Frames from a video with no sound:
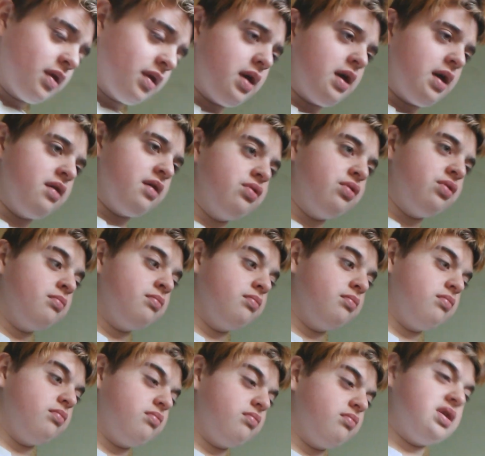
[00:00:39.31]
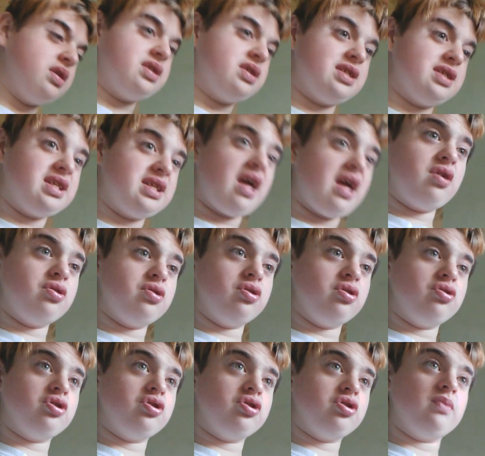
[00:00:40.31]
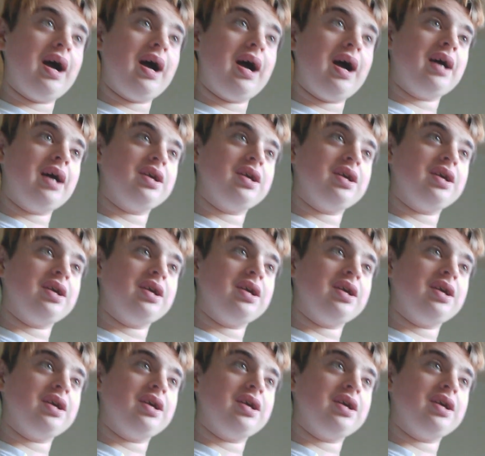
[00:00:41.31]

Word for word: If you want me to stay on YouTube, you have to